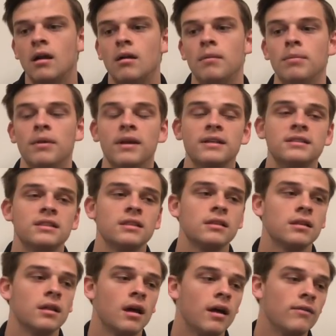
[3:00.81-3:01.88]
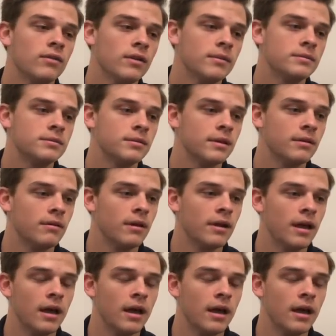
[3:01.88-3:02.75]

replacing the envelopes when they run